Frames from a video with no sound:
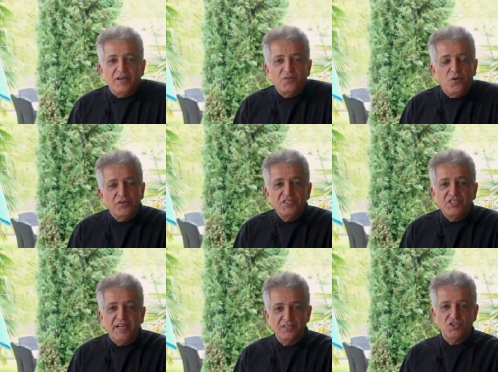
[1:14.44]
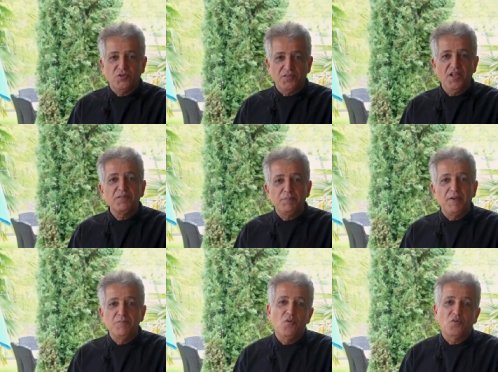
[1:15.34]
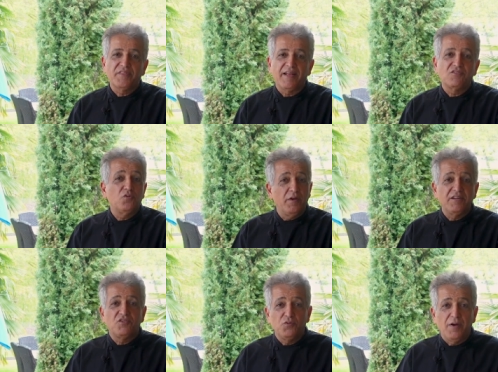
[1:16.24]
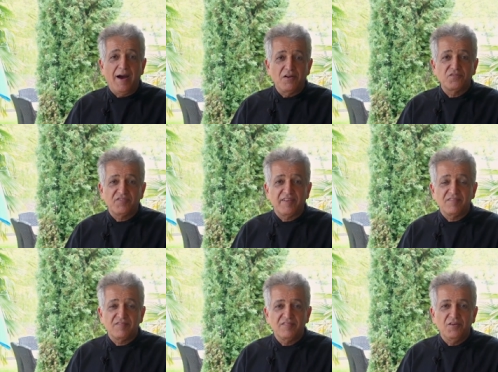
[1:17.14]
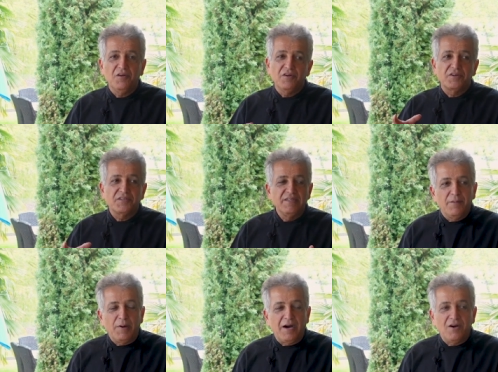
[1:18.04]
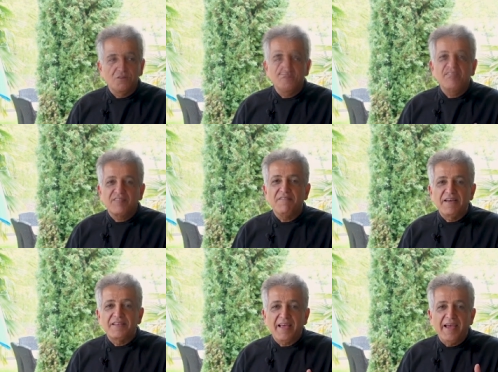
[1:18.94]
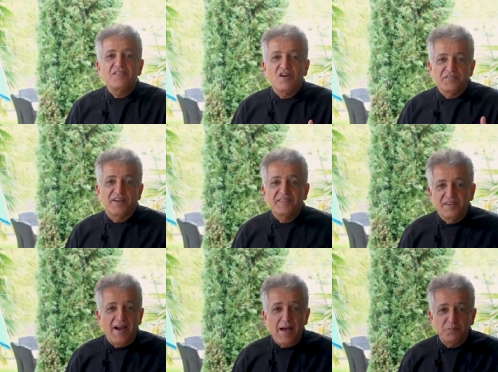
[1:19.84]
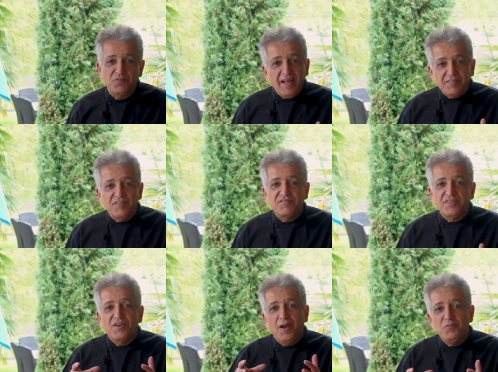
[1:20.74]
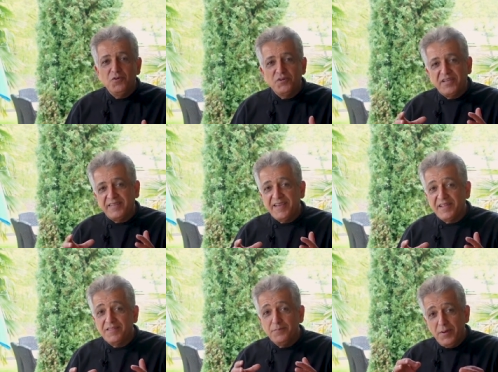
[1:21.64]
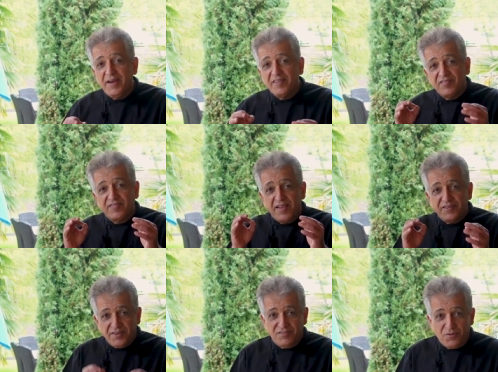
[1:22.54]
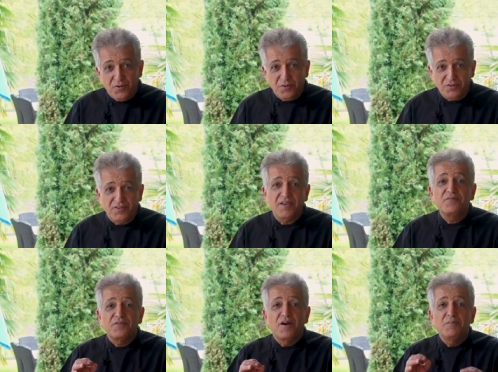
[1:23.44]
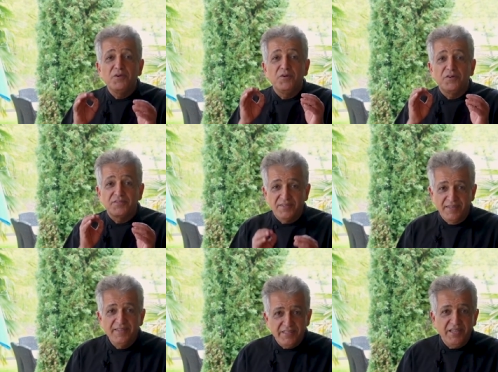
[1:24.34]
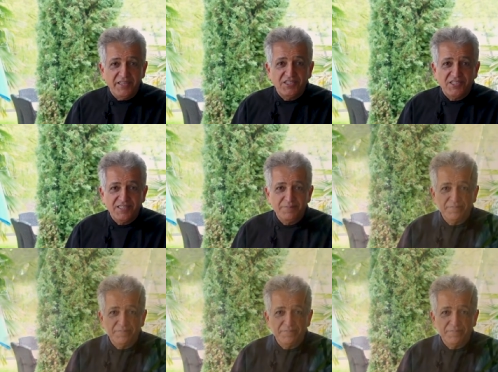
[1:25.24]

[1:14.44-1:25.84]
uh, Cornish hen should not be more than 22 ounces or about seven, 800 grams. That is the time you can get the best result from your dish.